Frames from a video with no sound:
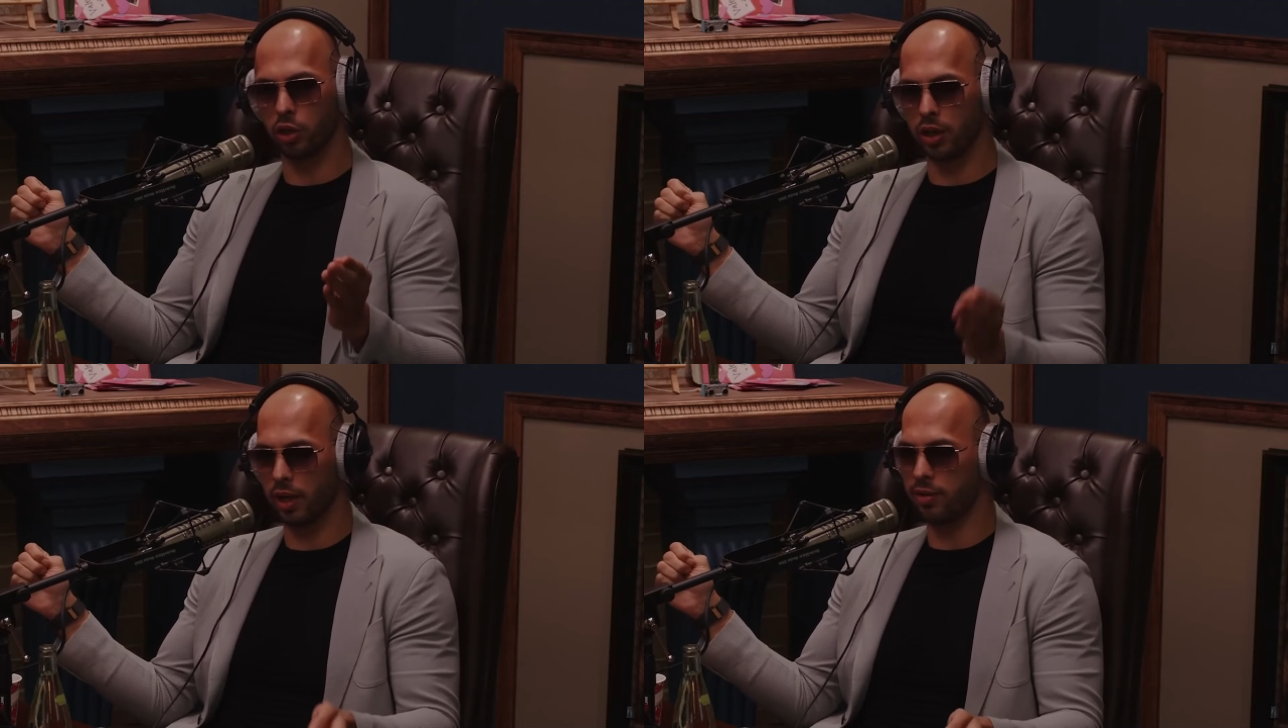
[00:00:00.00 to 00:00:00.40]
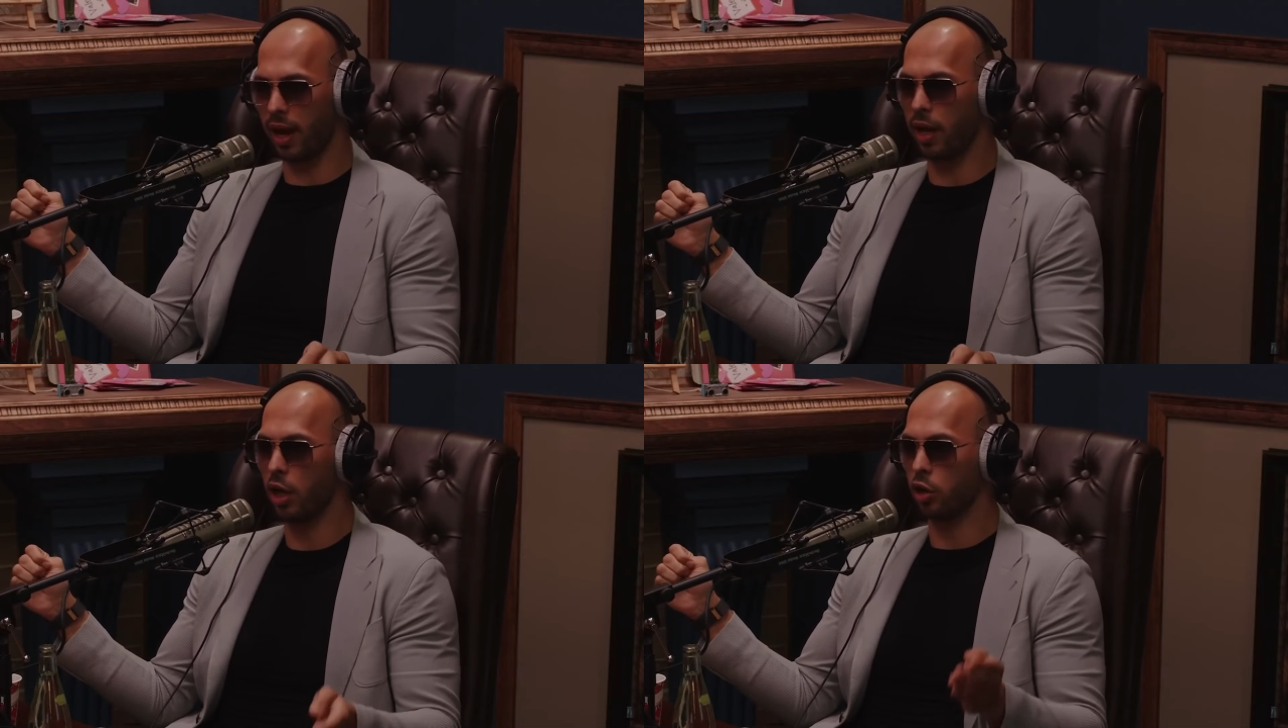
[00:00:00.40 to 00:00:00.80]
you're going to get in
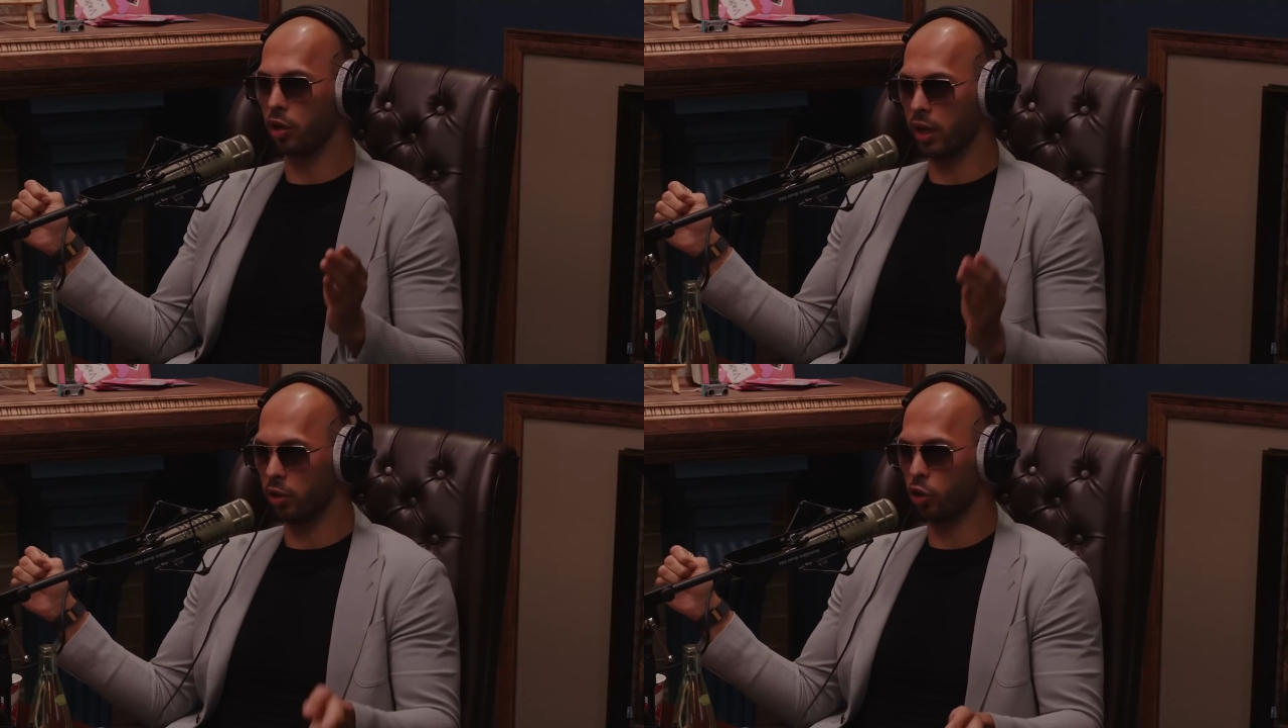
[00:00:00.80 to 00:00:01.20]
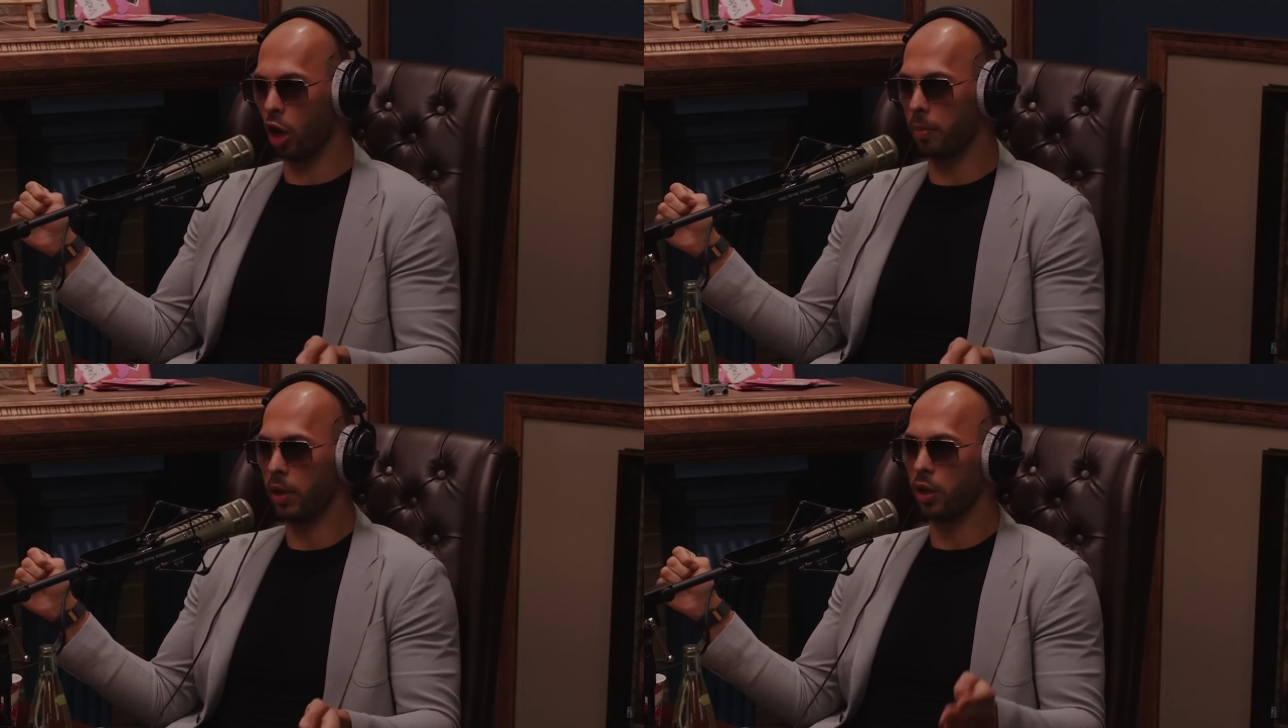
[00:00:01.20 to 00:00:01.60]
debt, you're going to get a
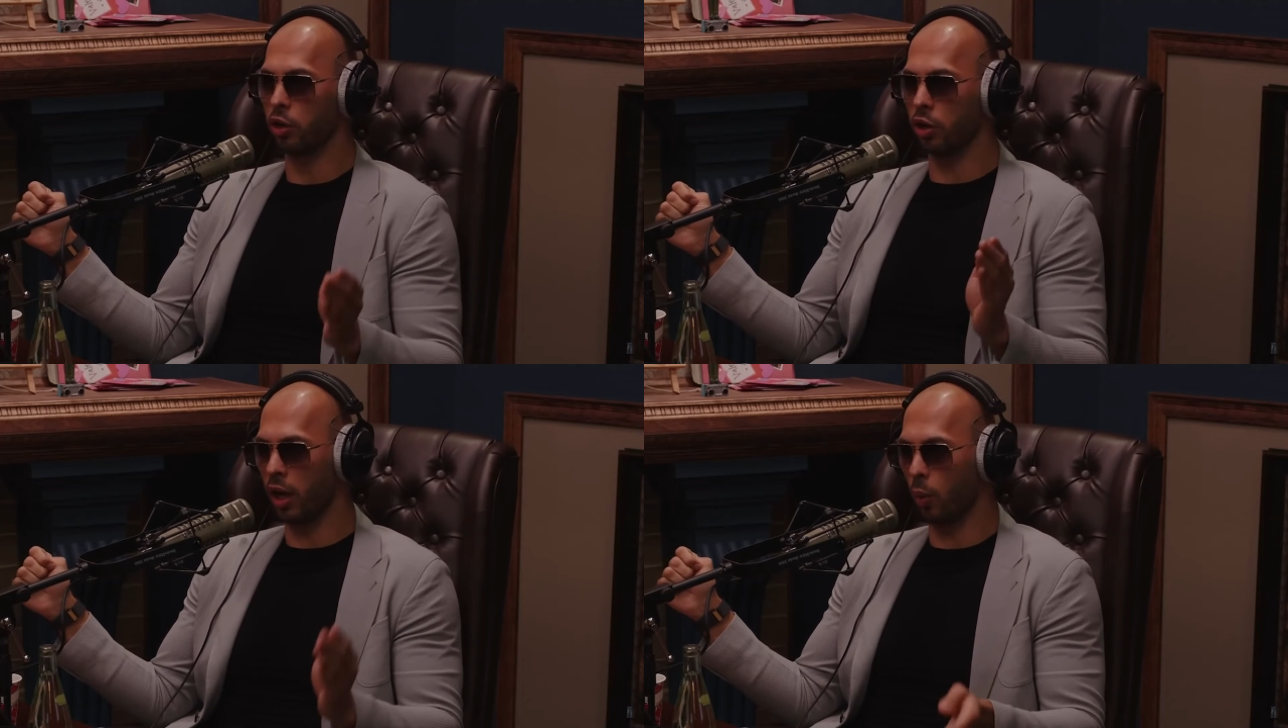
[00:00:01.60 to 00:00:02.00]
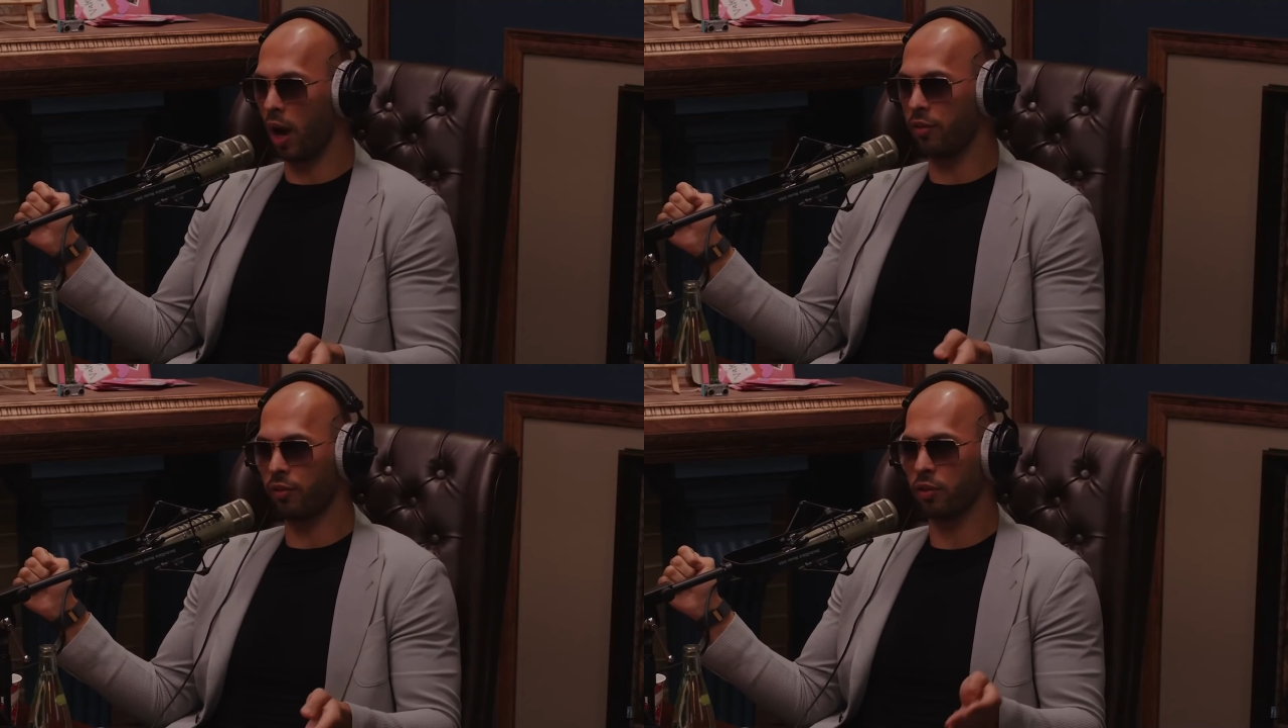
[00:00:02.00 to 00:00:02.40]
job, you're going to get a
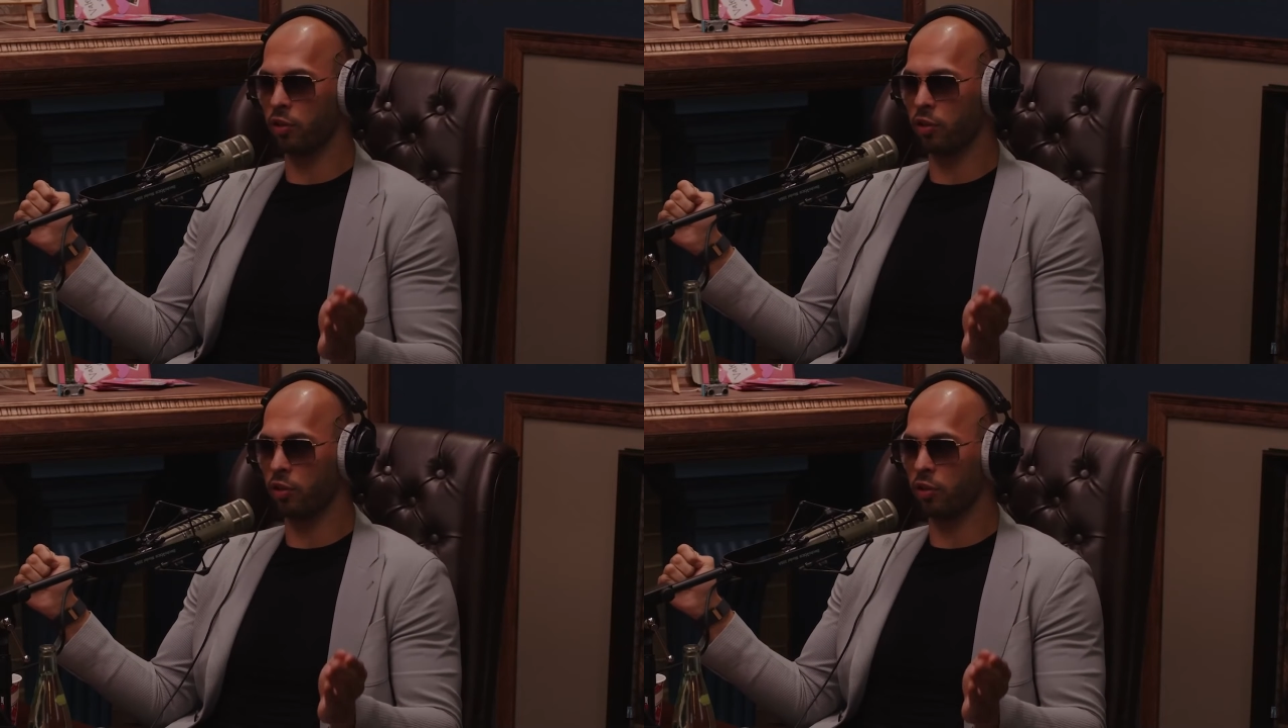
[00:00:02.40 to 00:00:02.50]
wife,